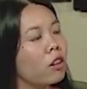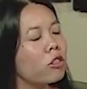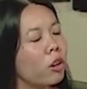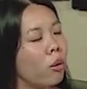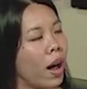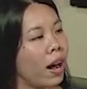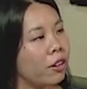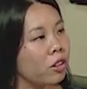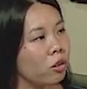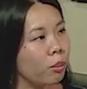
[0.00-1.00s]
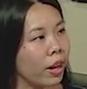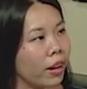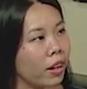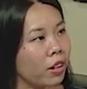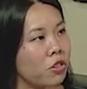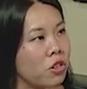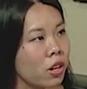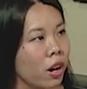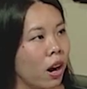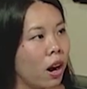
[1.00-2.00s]
So how do you manage
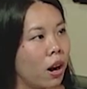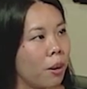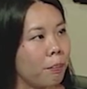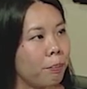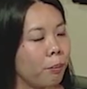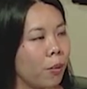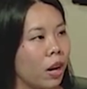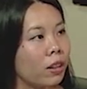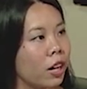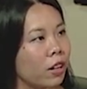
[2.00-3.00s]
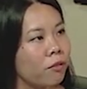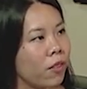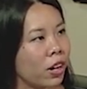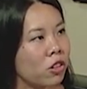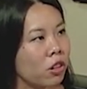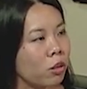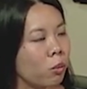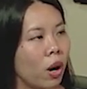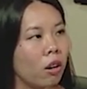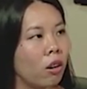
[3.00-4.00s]
a lung infection
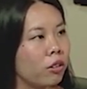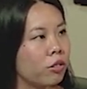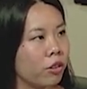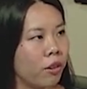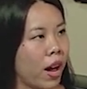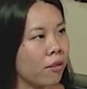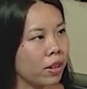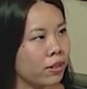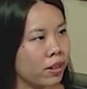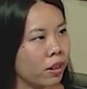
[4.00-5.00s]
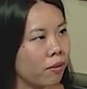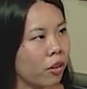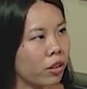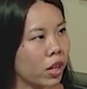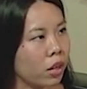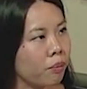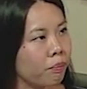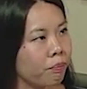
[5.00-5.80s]
while also having CFRD?